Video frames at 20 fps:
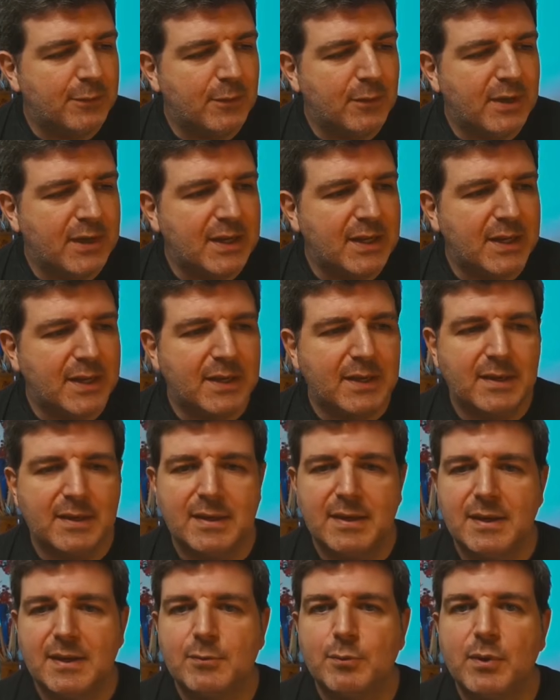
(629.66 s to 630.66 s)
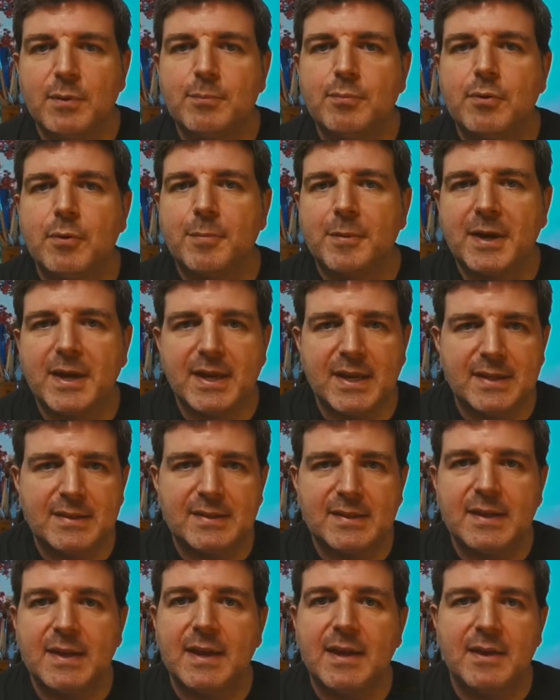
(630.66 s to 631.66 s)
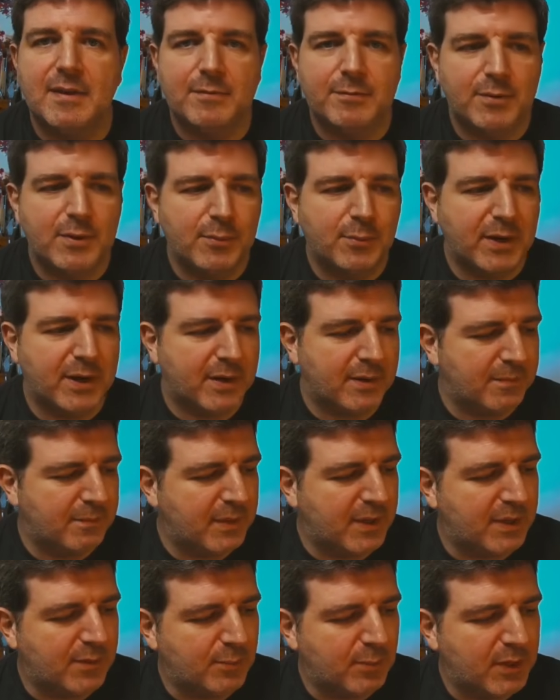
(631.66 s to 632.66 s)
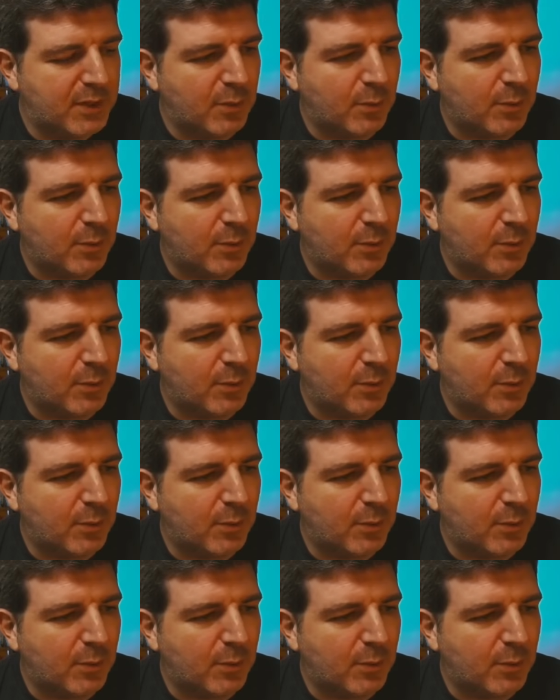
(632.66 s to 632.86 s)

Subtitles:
you click, it will propagate everywhere, and we don't